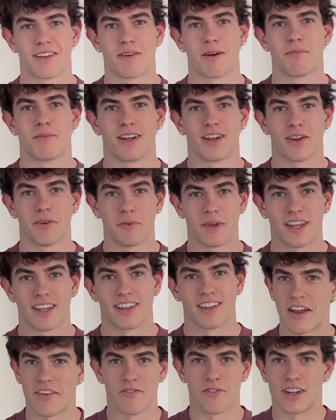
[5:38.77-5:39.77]
one below me.
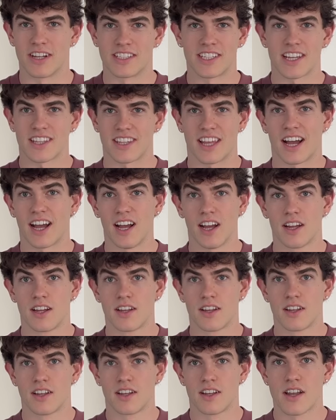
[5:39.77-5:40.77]
I haven't really said that.
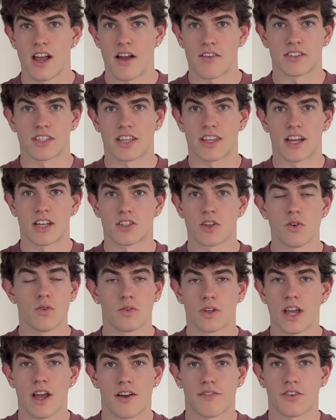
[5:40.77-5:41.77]
Haven't said that at
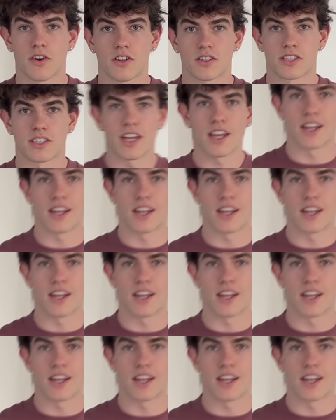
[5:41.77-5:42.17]
all. Yeah, I forgot to say